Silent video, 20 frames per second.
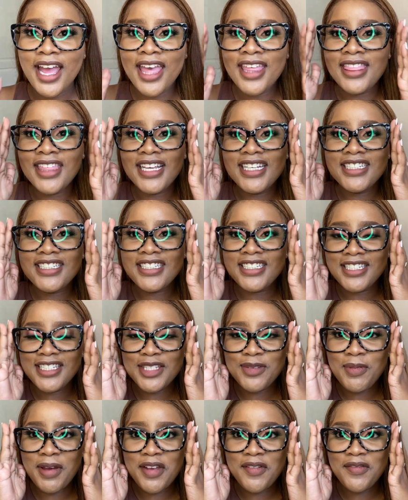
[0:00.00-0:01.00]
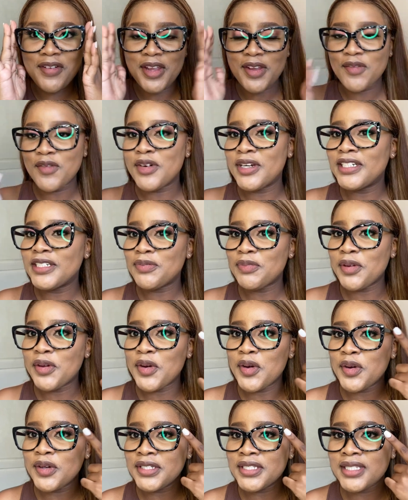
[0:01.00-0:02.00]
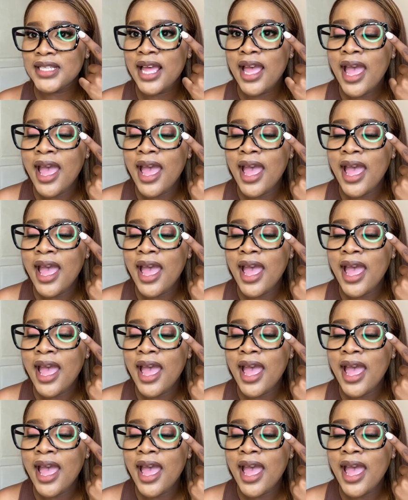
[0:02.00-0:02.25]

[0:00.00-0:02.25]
I think she's my favorite because